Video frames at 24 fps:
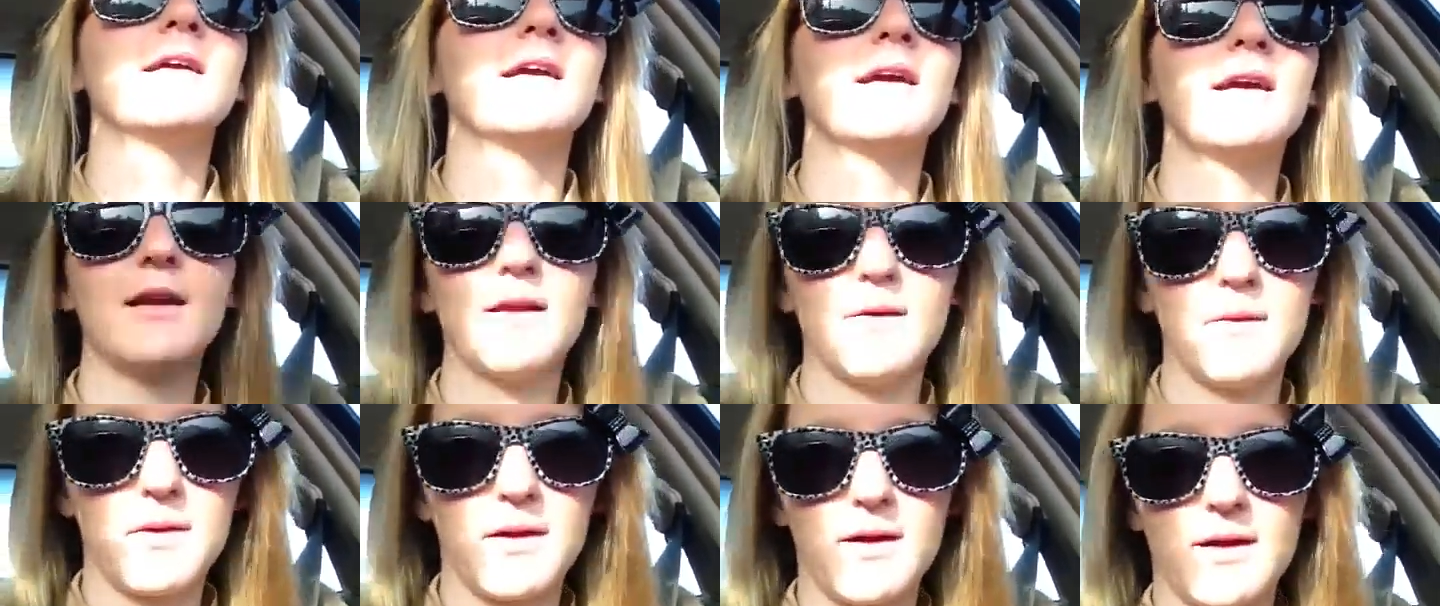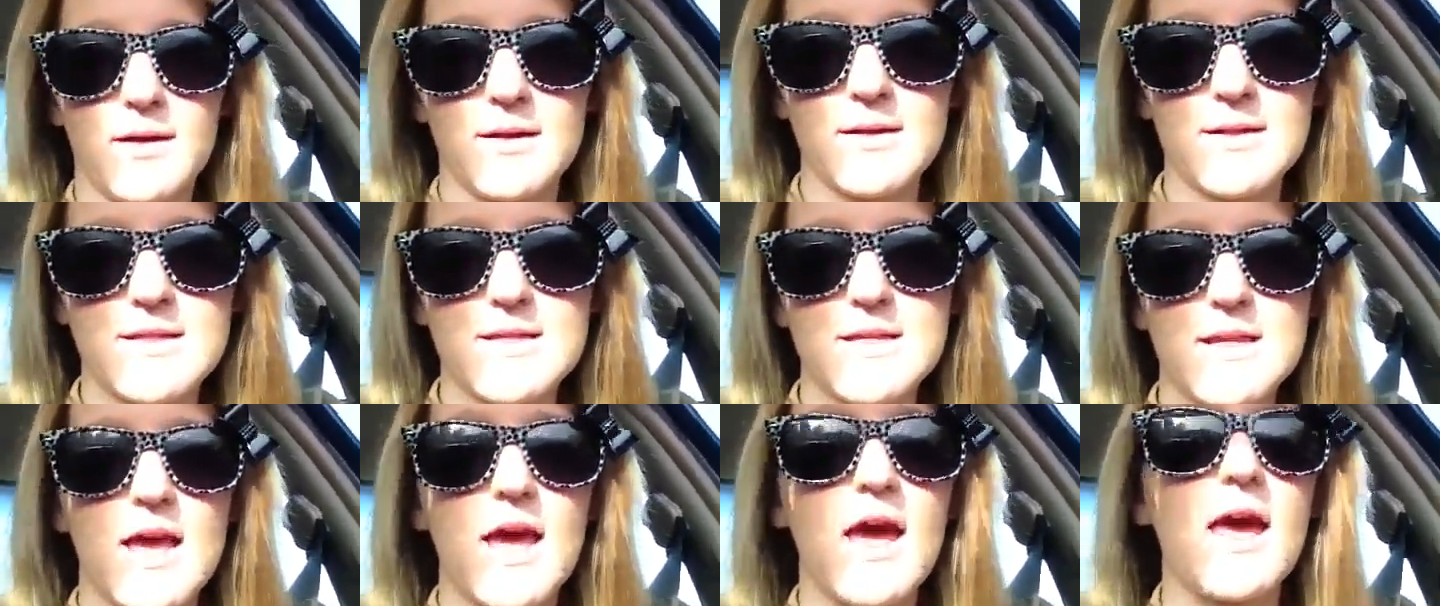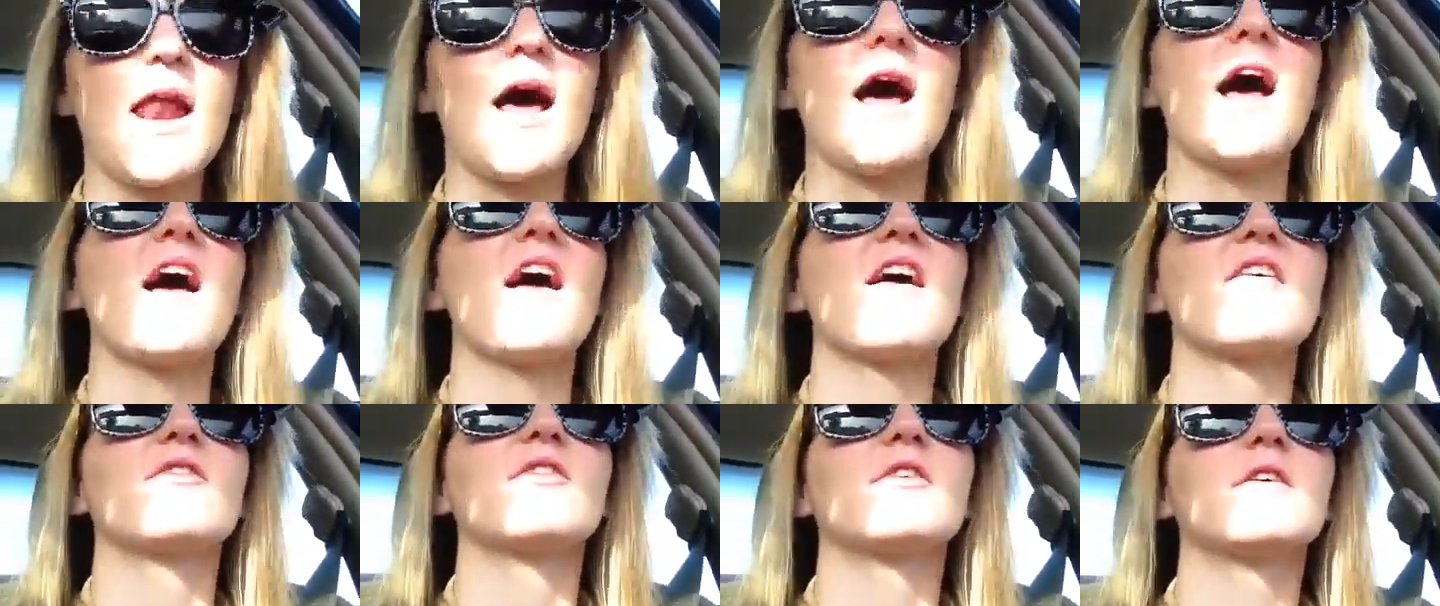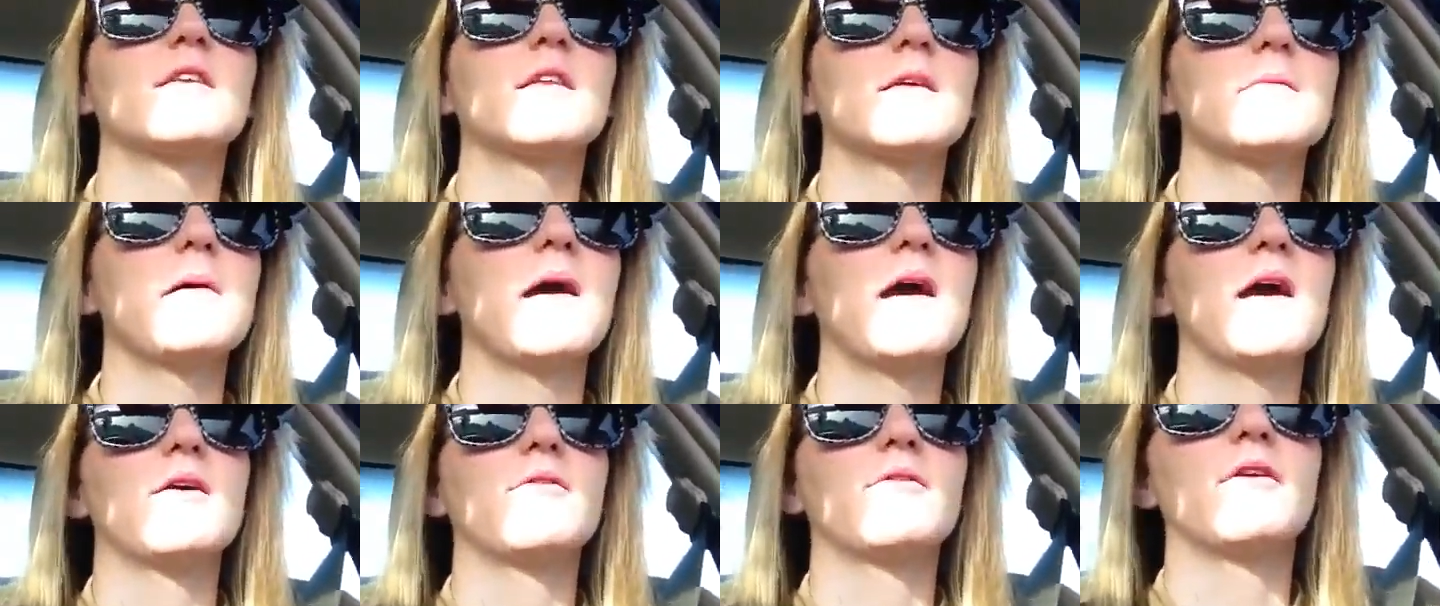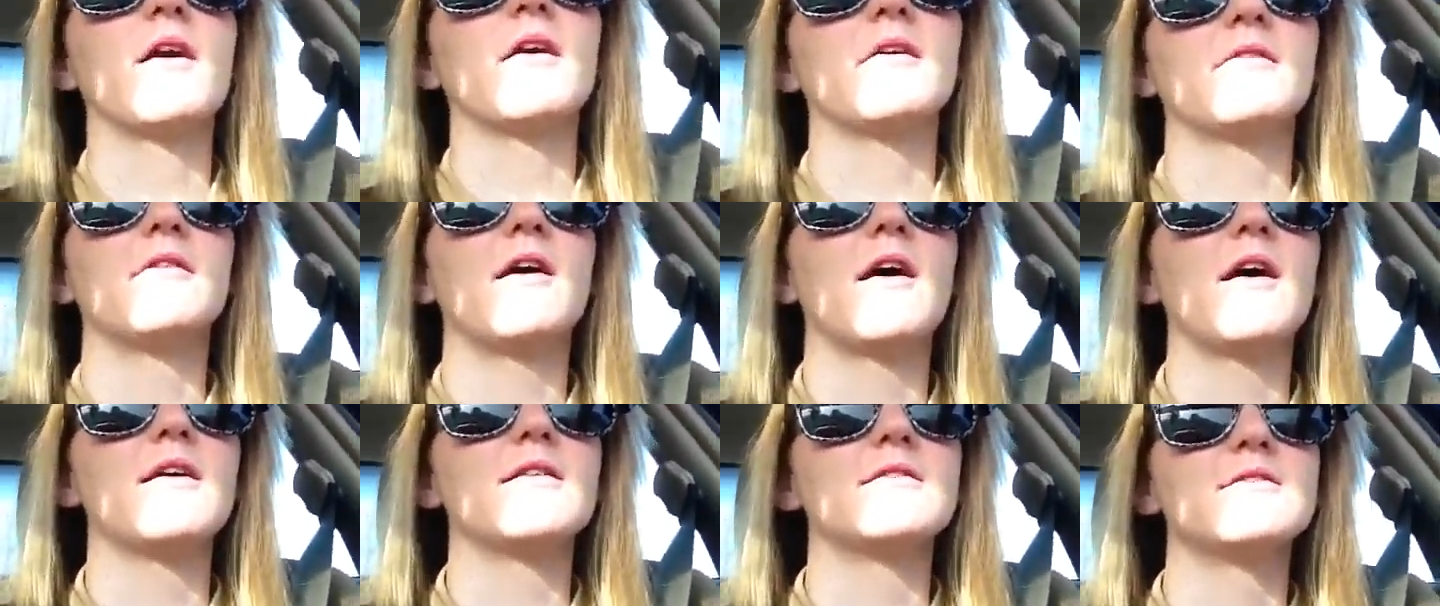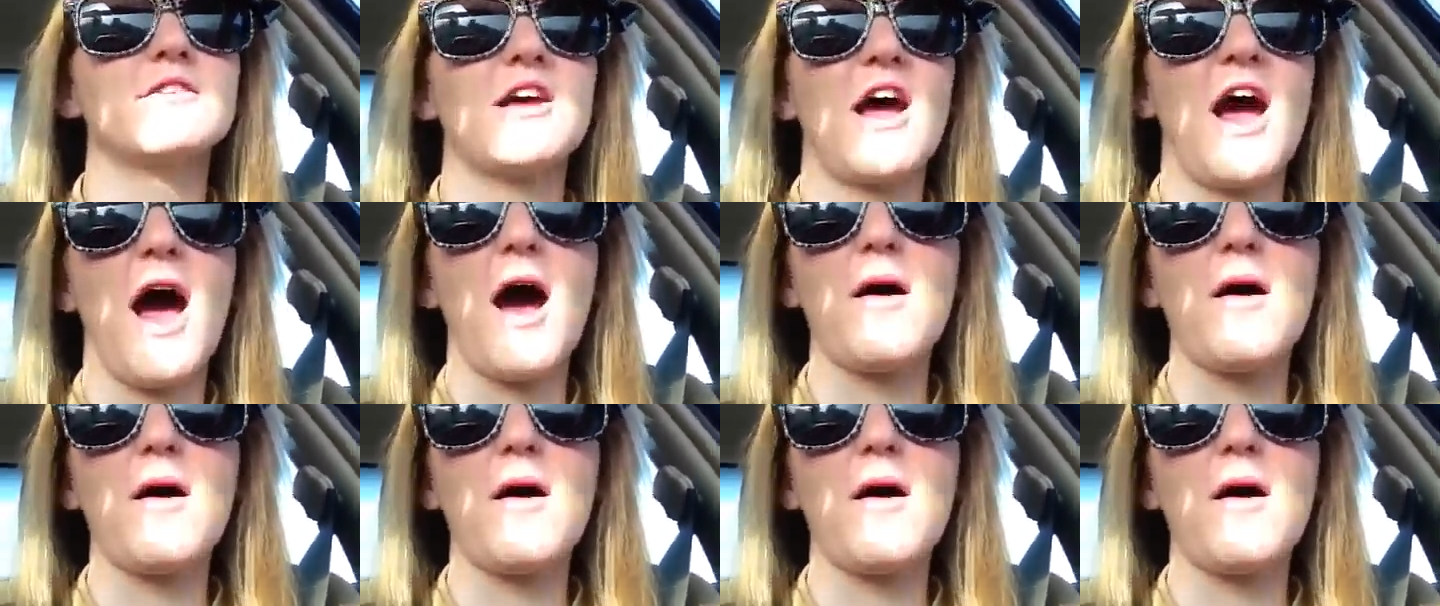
Anyways. And I have really bad road rage.